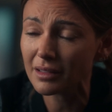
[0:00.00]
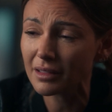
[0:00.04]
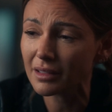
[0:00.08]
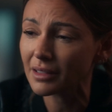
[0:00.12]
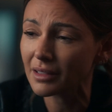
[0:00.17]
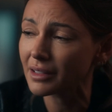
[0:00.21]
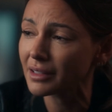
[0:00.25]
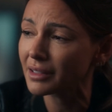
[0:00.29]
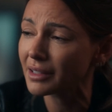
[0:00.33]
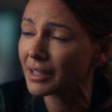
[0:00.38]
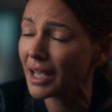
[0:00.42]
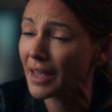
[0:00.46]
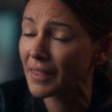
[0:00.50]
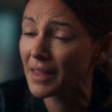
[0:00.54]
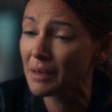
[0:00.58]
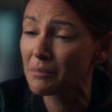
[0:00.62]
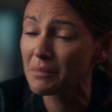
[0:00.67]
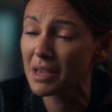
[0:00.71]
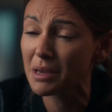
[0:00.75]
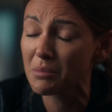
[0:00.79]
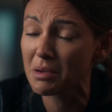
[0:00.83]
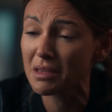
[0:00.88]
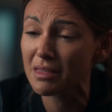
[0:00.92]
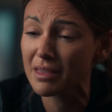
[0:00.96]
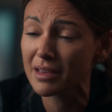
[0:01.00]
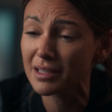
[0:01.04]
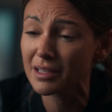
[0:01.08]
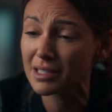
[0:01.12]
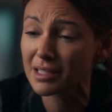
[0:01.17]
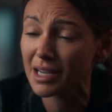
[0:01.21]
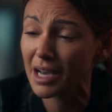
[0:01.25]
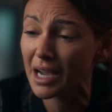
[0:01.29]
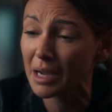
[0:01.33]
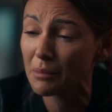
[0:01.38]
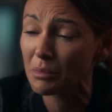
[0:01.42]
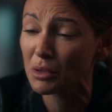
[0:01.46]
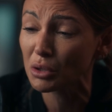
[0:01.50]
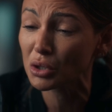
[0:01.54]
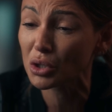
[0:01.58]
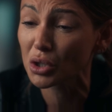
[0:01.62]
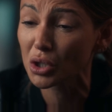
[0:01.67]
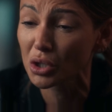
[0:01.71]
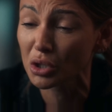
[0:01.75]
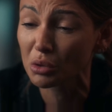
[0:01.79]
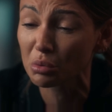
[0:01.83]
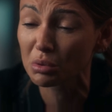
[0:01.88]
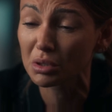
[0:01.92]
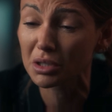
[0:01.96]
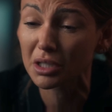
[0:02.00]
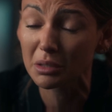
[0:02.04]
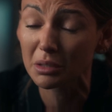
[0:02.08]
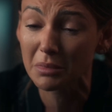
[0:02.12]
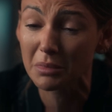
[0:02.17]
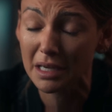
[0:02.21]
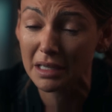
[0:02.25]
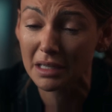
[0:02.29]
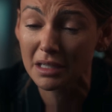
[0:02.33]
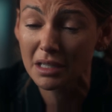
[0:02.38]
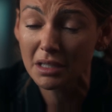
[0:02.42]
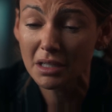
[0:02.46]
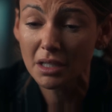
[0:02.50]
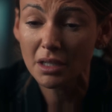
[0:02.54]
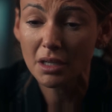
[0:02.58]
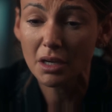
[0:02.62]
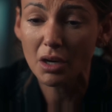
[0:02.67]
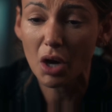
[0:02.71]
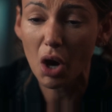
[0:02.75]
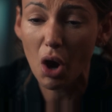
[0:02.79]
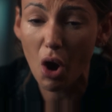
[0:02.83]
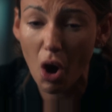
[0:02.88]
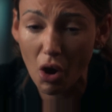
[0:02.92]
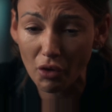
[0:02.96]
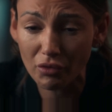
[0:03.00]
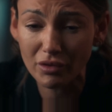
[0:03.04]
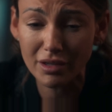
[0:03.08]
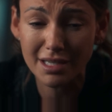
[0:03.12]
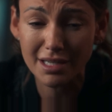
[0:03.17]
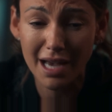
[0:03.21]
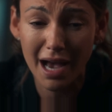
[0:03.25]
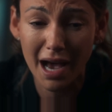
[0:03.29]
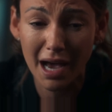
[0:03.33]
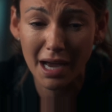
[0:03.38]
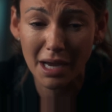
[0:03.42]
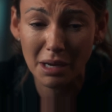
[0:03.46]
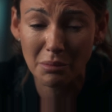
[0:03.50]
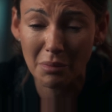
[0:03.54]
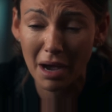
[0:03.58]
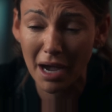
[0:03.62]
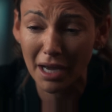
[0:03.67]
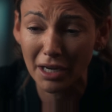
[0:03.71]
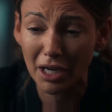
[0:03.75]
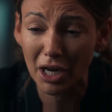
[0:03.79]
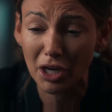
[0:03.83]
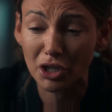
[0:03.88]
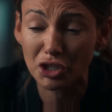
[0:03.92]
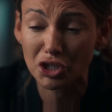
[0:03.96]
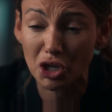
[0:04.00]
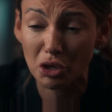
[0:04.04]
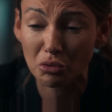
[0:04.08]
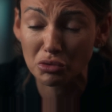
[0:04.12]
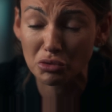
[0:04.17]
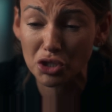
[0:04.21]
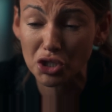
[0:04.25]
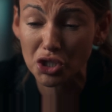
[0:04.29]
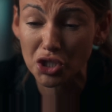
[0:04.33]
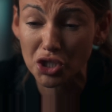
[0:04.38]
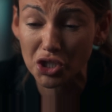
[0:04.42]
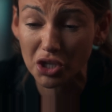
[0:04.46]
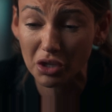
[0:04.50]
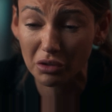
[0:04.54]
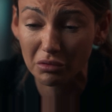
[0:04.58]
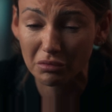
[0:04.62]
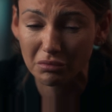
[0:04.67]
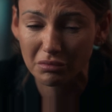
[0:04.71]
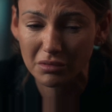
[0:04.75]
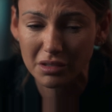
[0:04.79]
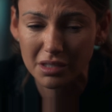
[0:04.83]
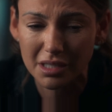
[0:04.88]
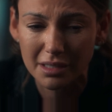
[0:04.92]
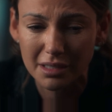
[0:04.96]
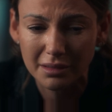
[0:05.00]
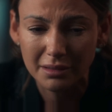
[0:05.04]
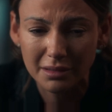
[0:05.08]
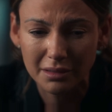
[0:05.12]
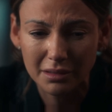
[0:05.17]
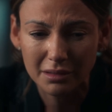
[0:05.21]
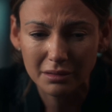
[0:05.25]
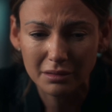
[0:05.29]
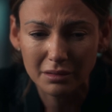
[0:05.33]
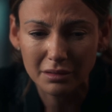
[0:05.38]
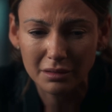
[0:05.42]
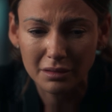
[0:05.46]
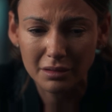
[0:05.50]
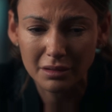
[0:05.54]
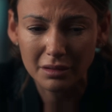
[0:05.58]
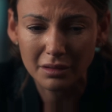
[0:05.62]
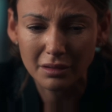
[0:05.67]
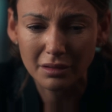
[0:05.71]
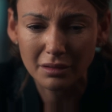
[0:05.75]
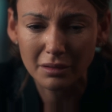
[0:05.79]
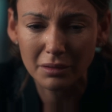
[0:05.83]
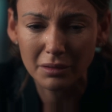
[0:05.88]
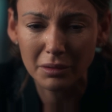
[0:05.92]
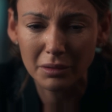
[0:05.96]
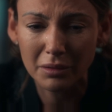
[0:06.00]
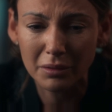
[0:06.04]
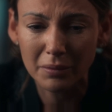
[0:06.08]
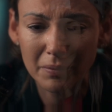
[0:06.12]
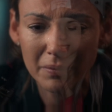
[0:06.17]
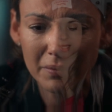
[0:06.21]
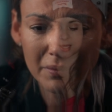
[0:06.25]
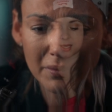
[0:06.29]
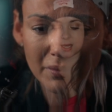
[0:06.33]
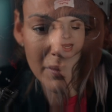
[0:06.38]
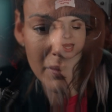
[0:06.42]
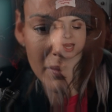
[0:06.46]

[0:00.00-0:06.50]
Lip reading: so she could make different choices, so she could do things differently. And let me just say that